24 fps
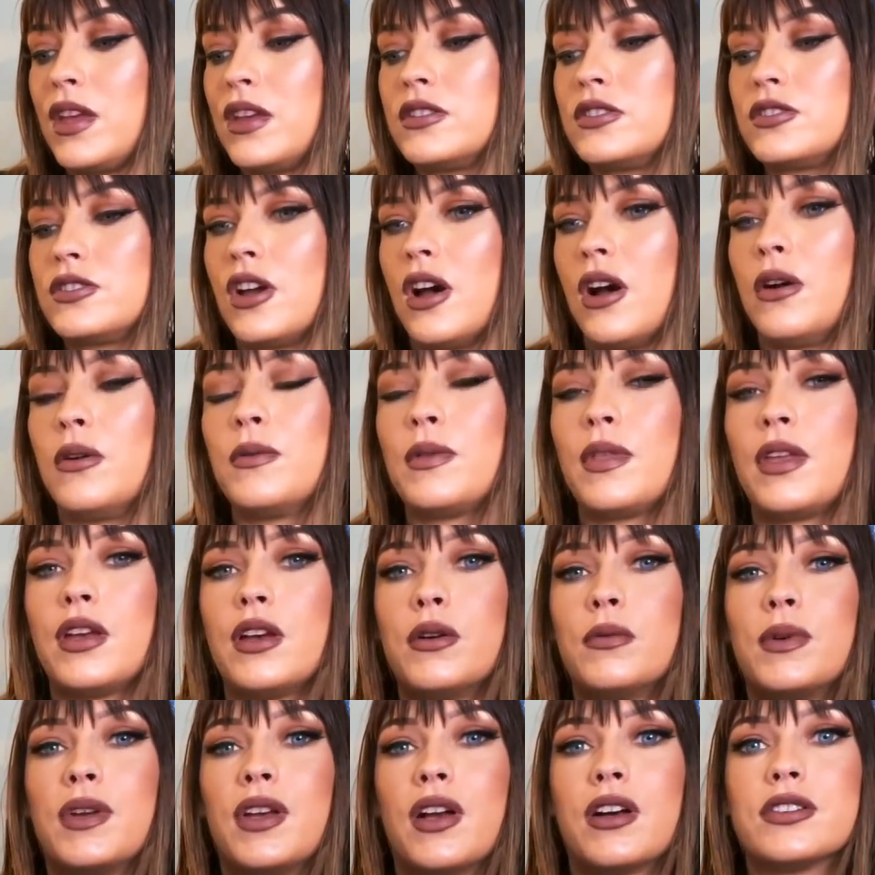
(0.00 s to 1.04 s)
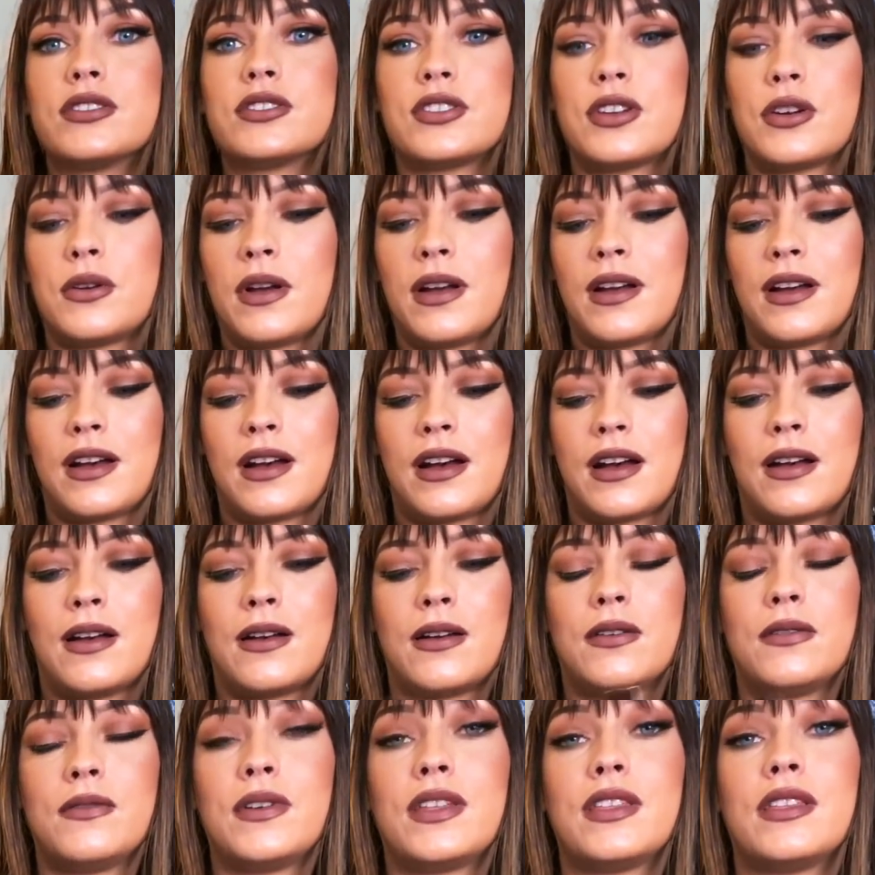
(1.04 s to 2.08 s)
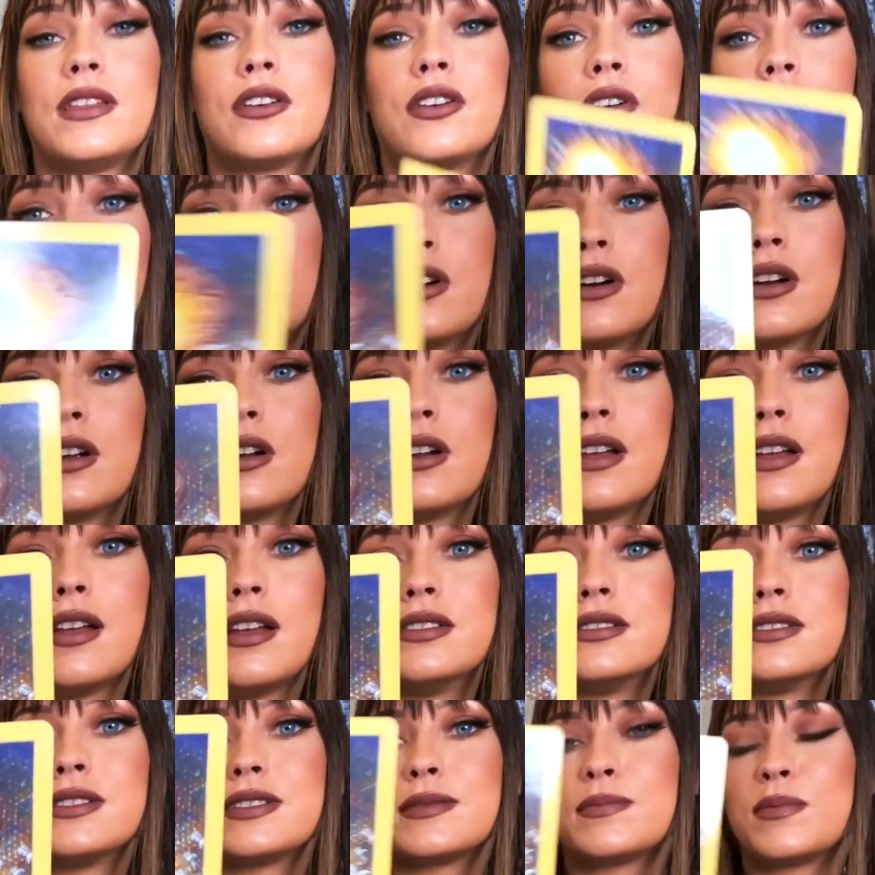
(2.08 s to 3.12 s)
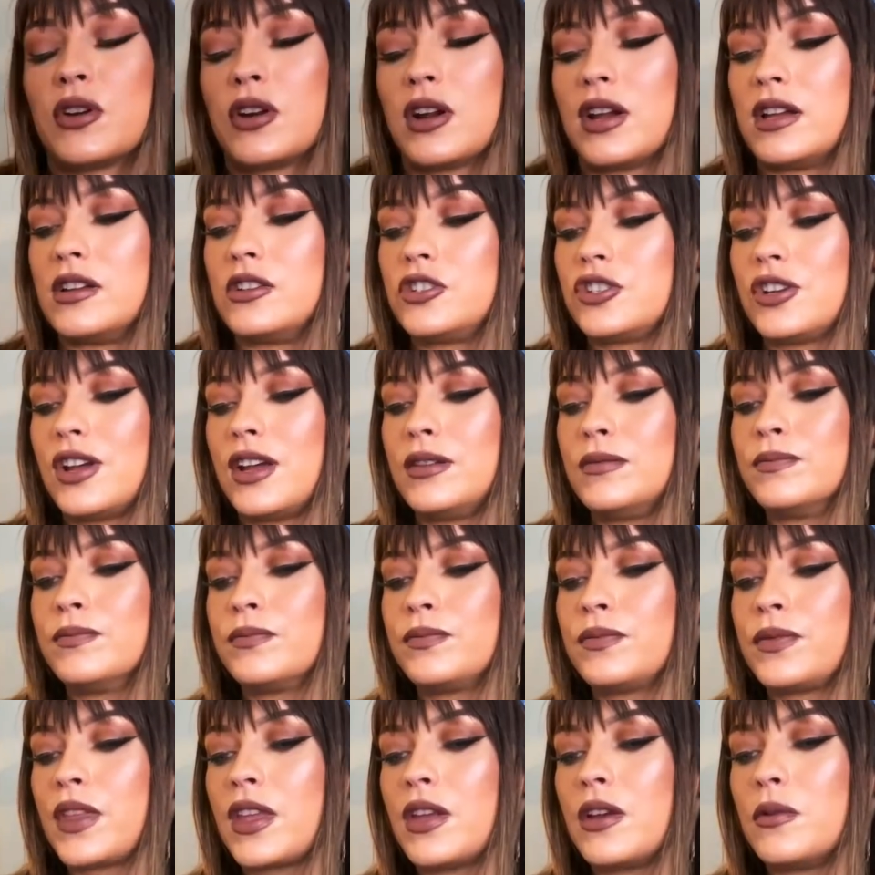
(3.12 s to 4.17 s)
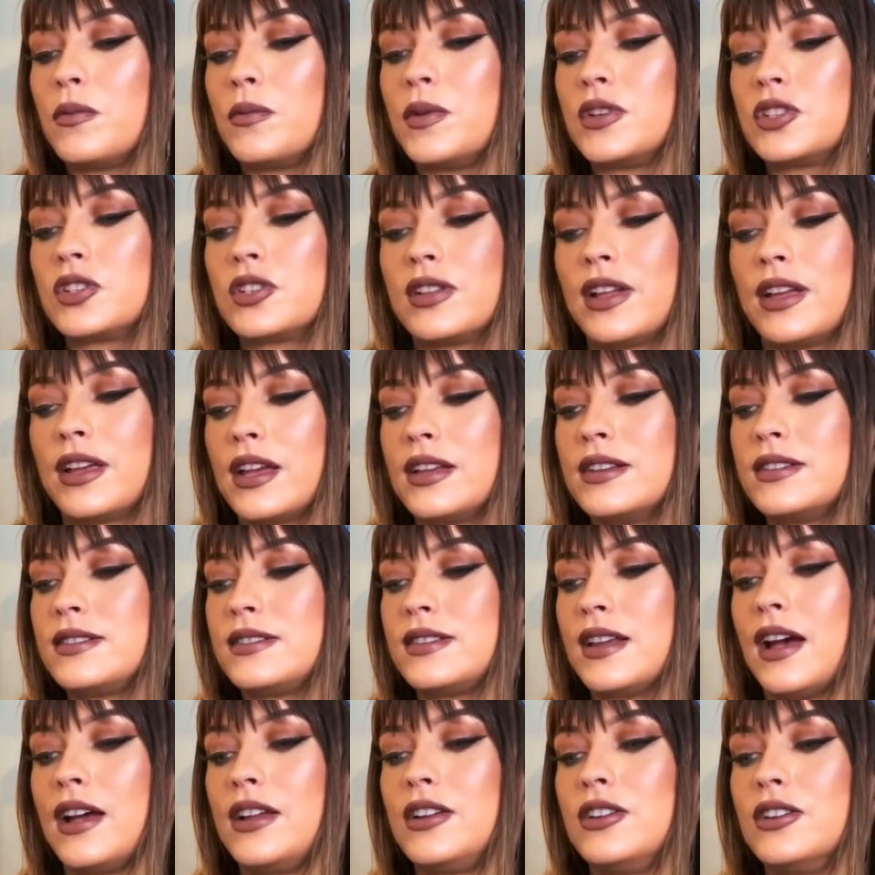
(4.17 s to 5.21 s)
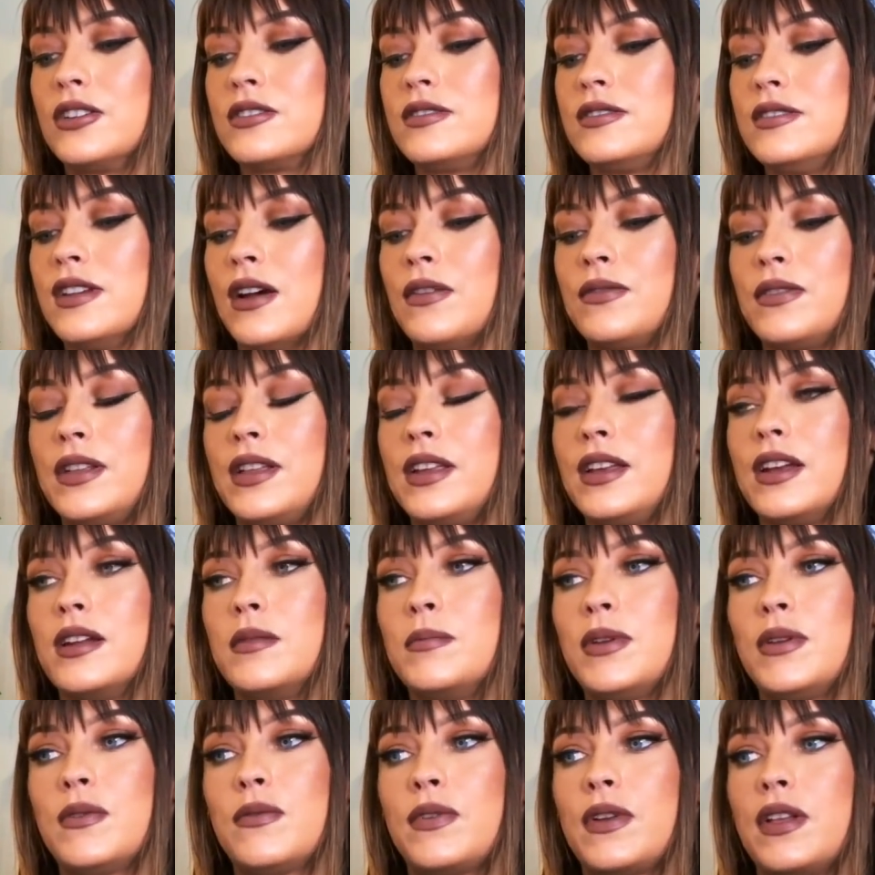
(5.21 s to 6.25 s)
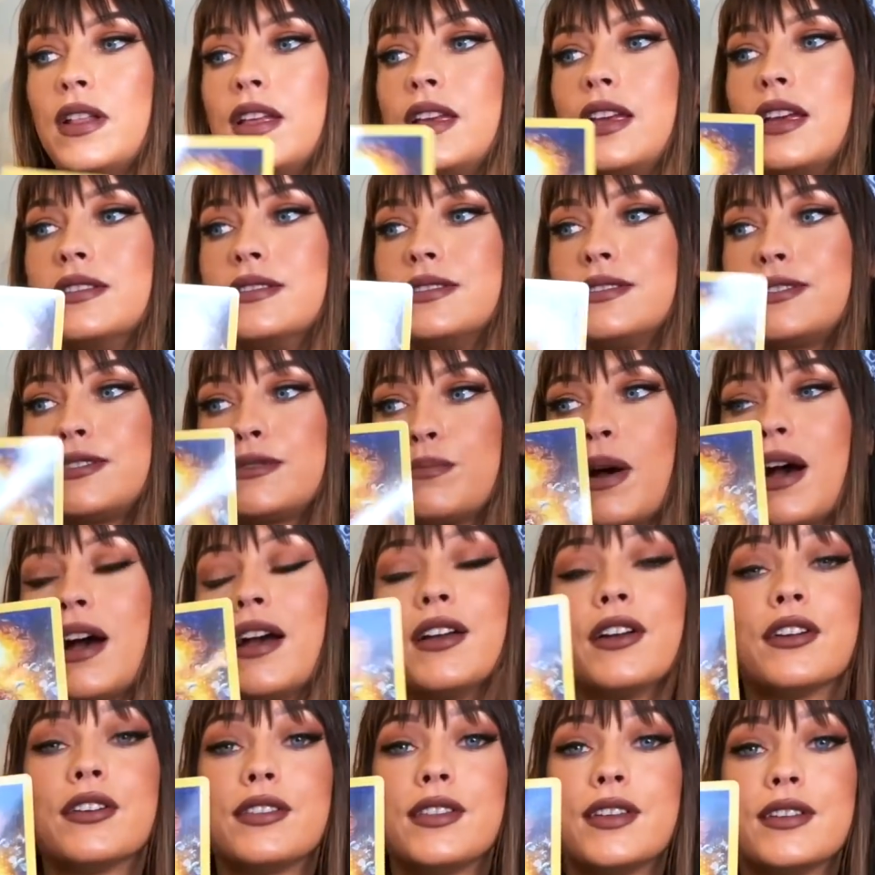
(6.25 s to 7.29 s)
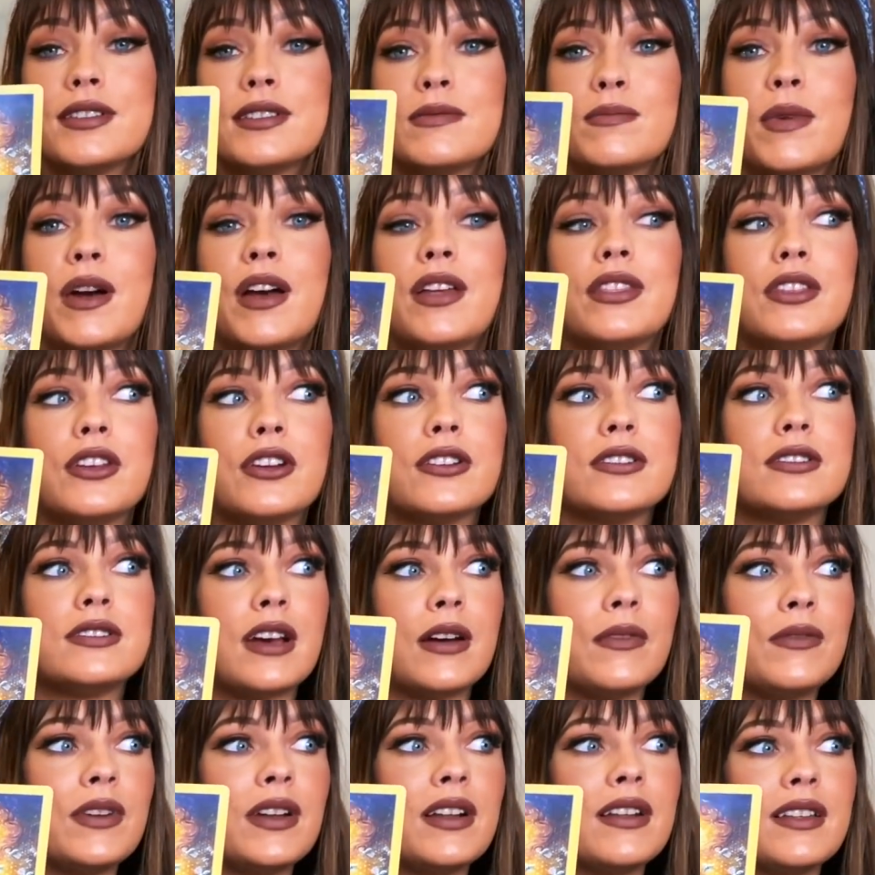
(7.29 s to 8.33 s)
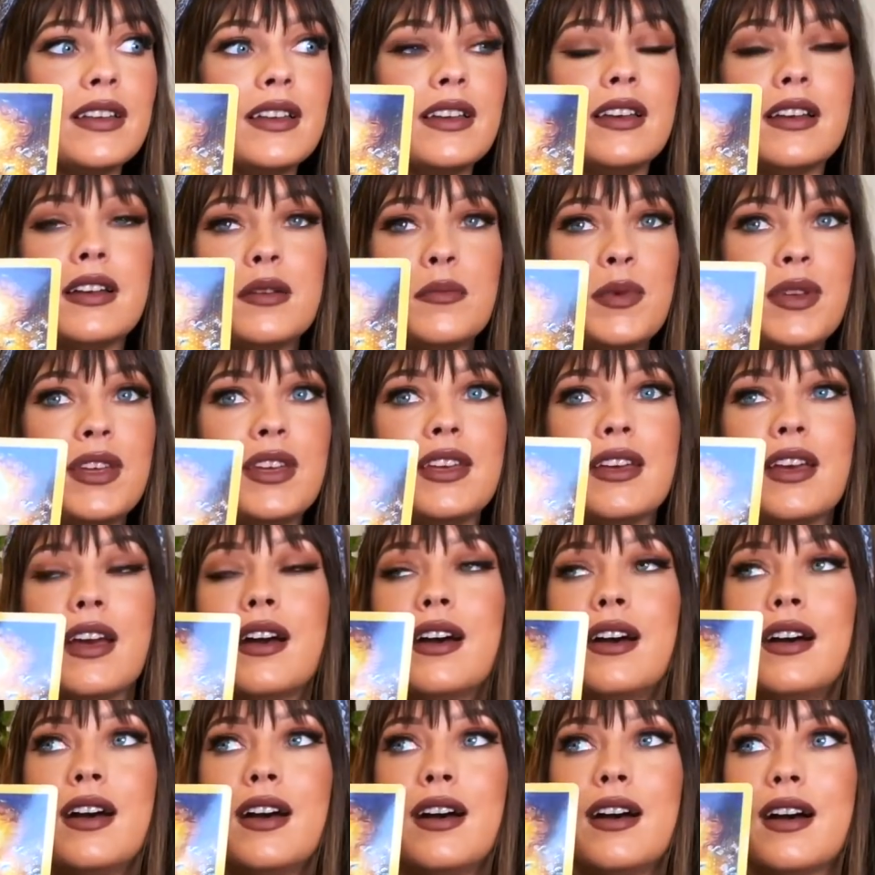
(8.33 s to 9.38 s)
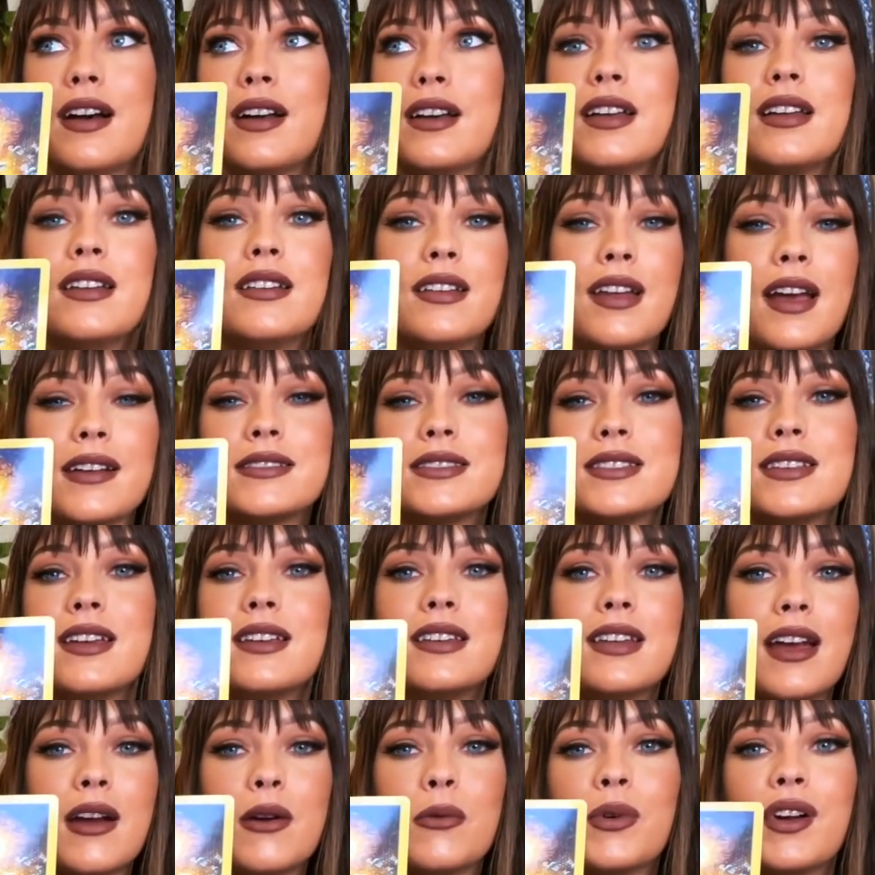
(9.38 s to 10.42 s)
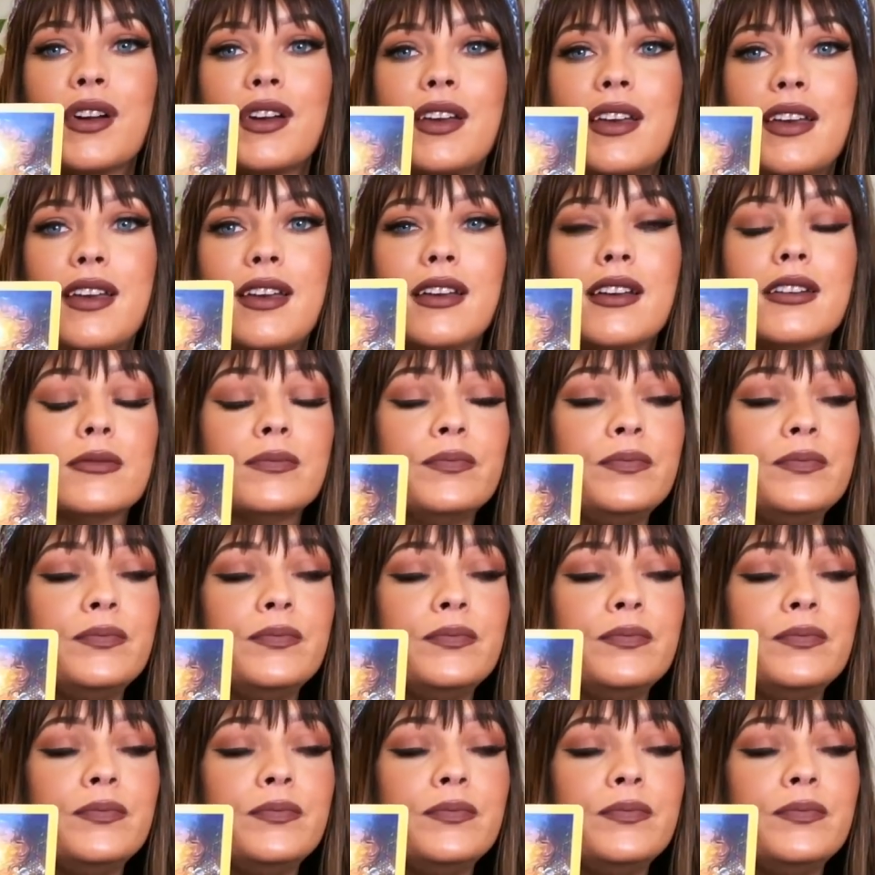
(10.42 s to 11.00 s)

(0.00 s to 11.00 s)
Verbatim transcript: So we also have the card Inspiration which, like I said, you're definitely going to be feeling inspired this month. You're definitely going to be uh, connecting, networking,